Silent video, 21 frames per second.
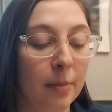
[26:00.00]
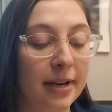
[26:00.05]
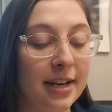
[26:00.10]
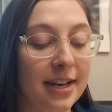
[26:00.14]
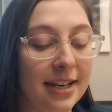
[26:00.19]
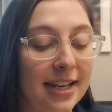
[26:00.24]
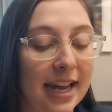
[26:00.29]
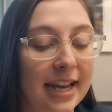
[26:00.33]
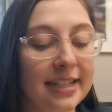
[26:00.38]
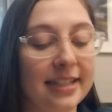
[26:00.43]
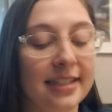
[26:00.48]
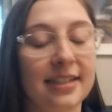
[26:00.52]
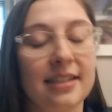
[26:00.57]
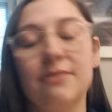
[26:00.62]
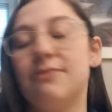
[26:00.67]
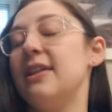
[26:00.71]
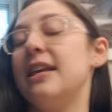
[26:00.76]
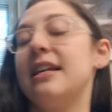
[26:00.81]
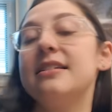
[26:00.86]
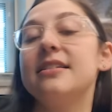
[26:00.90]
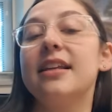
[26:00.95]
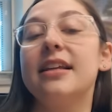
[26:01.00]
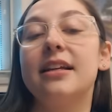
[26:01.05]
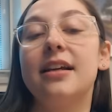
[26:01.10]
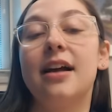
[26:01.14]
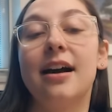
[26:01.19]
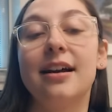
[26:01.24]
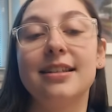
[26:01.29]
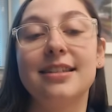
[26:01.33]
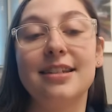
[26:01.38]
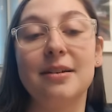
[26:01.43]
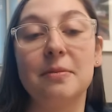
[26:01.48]
But in cases of things like
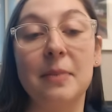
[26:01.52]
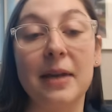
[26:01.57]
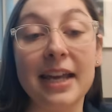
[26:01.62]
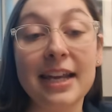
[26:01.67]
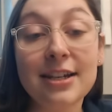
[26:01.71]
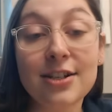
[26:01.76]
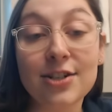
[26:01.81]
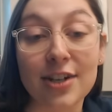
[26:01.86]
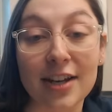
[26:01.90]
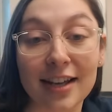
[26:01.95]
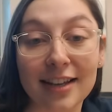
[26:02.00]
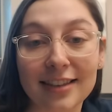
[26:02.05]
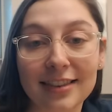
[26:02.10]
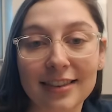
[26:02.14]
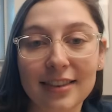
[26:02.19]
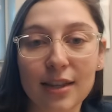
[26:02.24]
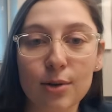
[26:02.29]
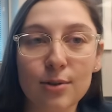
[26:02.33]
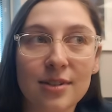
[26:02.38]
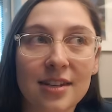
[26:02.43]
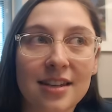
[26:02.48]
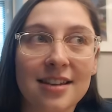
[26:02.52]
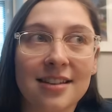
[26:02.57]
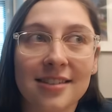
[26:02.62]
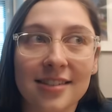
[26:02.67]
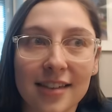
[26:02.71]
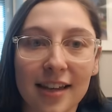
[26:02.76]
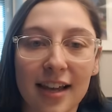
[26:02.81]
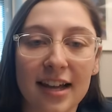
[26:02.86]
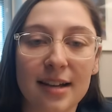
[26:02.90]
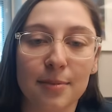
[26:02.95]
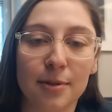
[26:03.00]
constipation, those
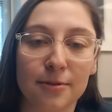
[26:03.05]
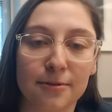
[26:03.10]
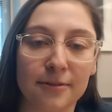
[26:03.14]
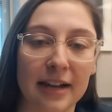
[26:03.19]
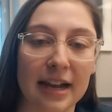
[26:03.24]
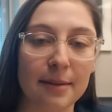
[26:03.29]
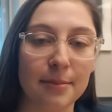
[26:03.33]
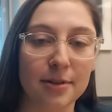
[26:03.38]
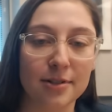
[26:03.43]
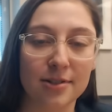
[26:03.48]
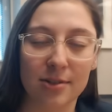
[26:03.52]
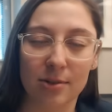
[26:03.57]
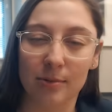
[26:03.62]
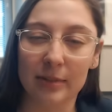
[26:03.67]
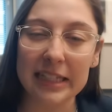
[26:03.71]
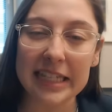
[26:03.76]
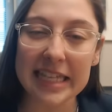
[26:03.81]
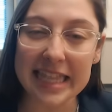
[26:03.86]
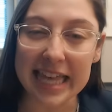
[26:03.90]
insoluble fibers are really